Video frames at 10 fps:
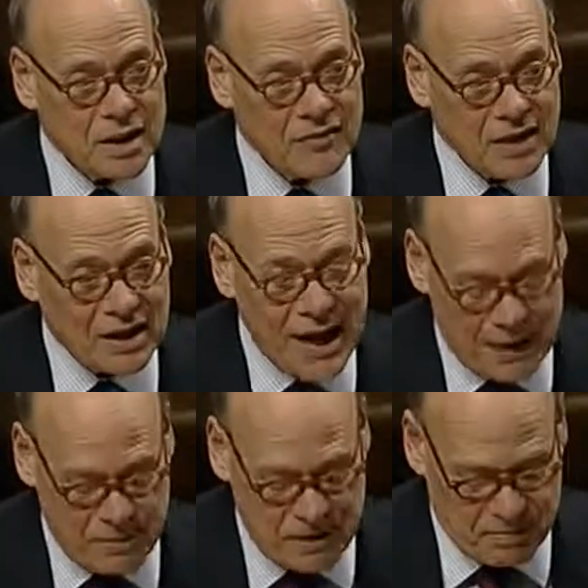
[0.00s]
giving a
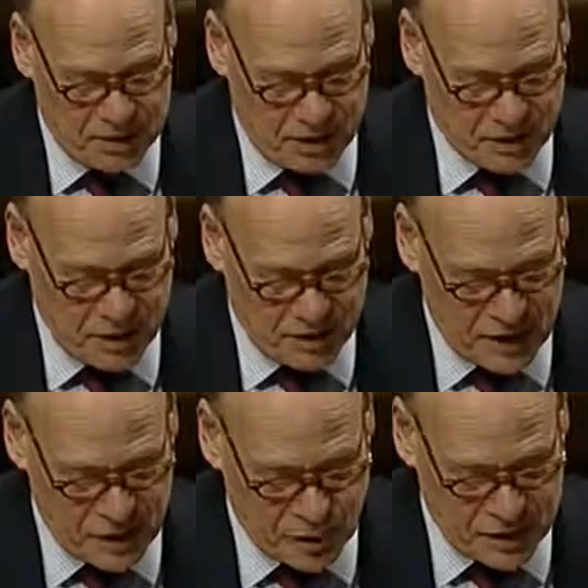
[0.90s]
lot of people health care
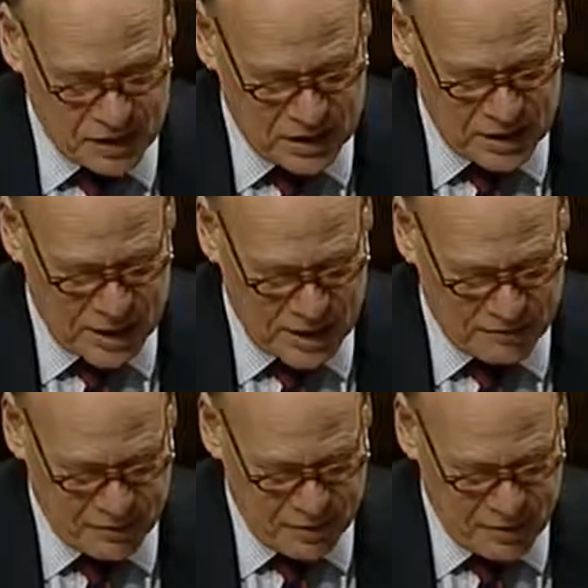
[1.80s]
they otherwise didn't have.